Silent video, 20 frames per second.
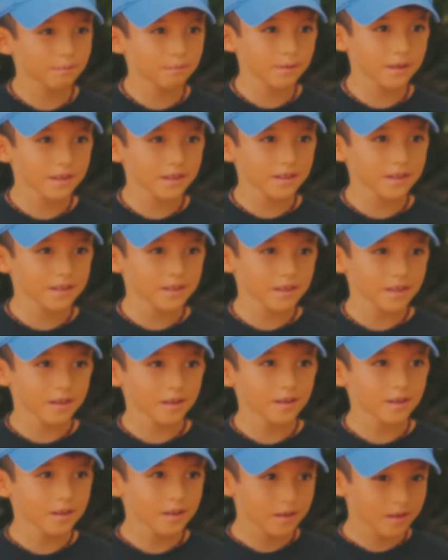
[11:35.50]
do, you,
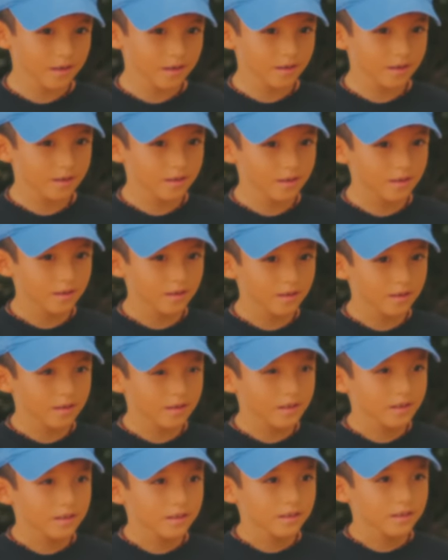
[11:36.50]
do, you like torta?
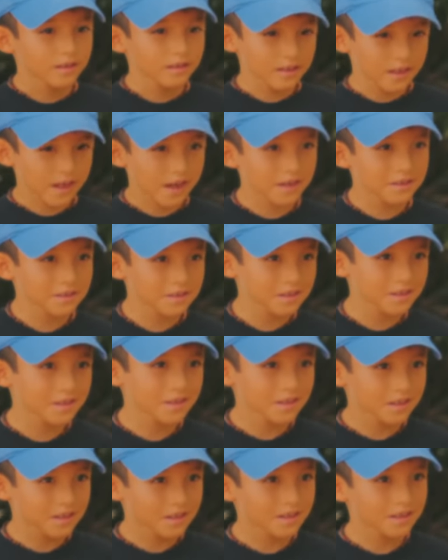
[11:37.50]
Yes.
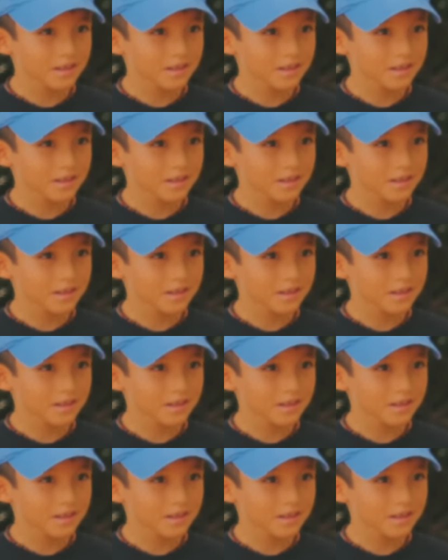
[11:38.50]
Yeah?